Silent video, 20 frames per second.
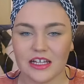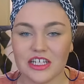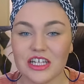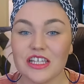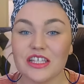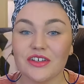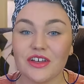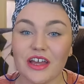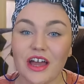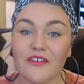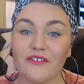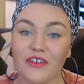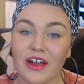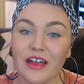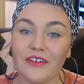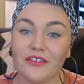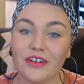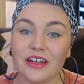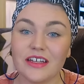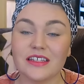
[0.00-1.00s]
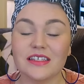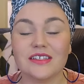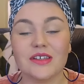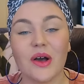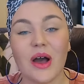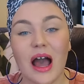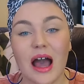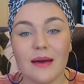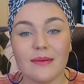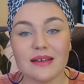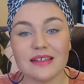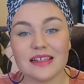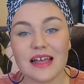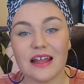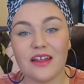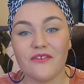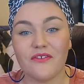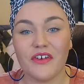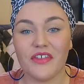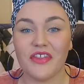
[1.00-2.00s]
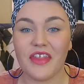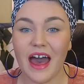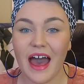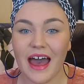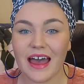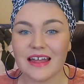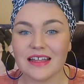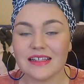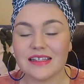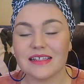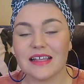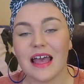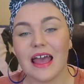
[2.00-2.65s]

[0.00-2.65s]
she's doing her favorites, so I'm excited for that.